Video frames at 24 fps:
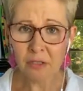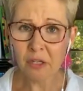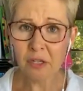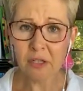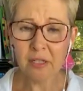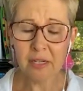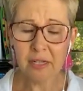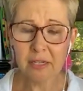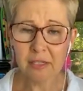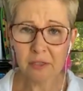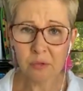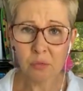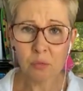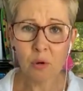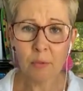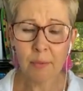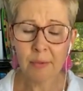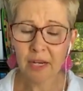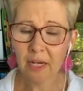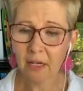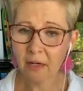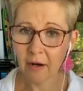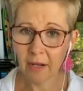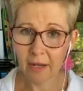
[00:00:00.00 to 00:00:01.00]
certainly as a
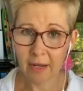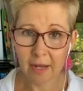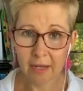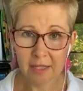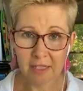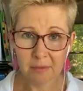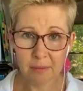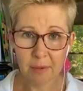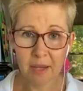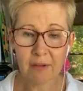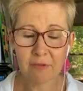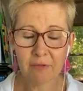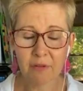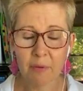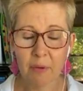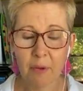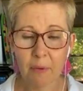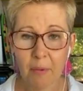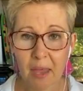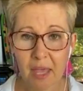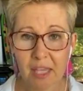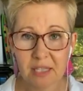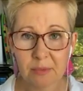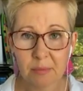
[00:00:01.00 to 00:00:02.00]
woman, and I can't speak
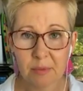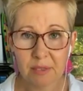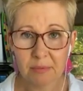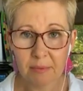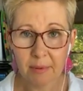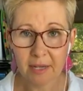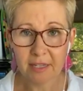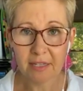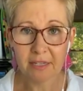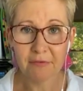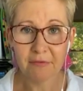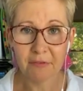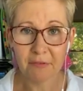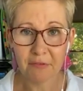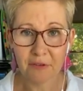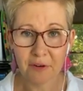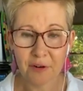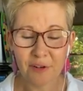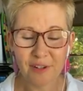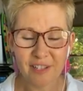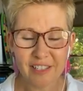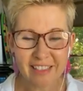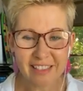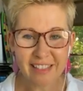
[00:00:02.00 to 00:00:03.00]
from a man's perspective,
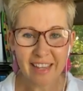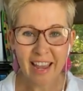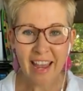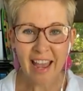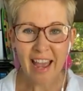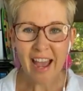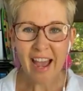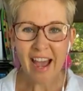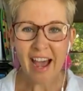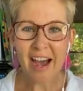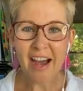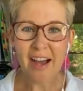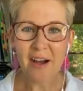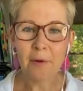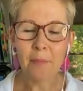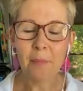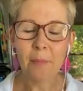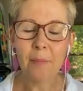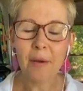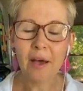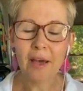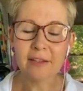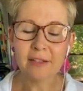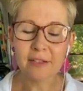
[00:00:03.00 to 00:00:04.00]
of course,
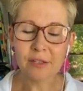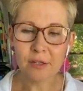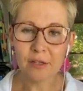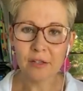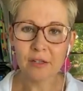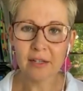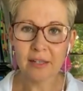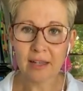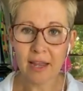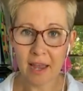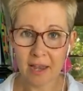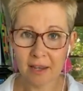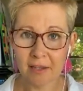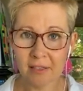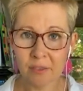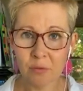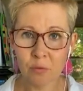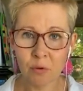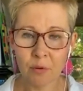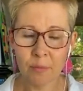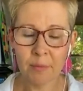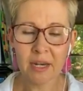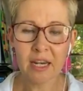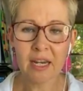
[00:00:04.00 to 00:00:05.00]
but certainly
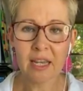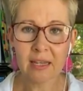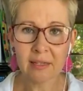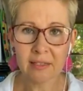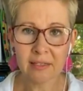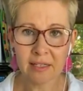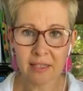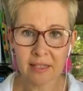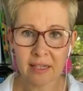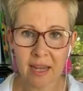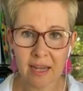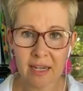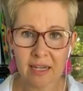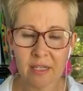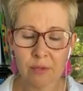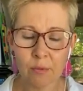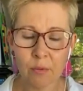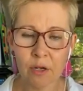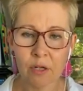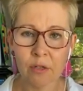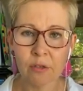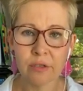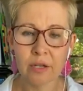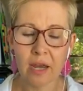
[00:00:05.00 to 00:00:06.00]
as a woman in
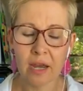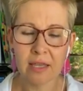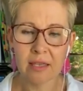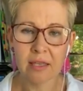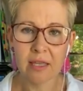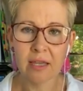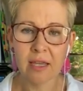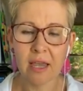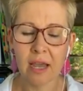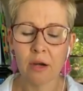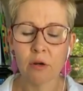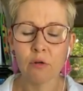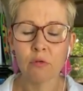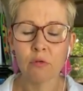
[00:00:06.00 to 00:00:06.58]
today's world, I think